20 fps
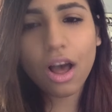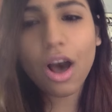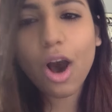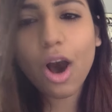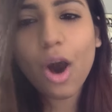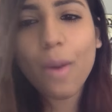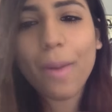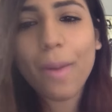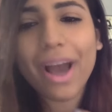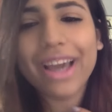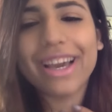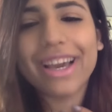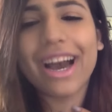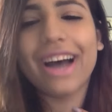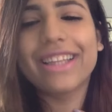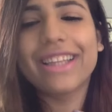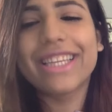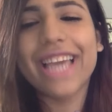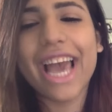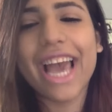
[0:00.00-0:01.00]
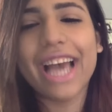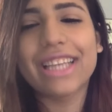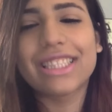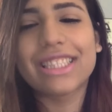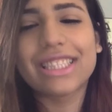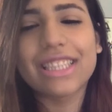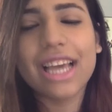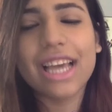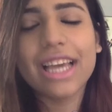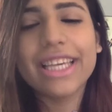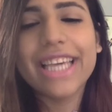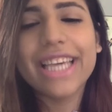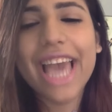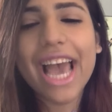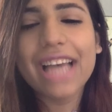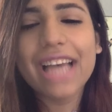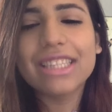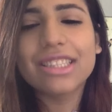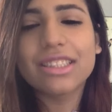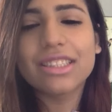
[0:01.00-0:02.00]
Oh my god, yes,
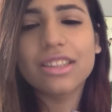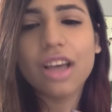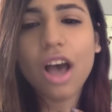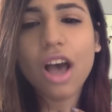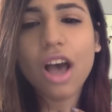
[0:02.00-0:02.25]
yes.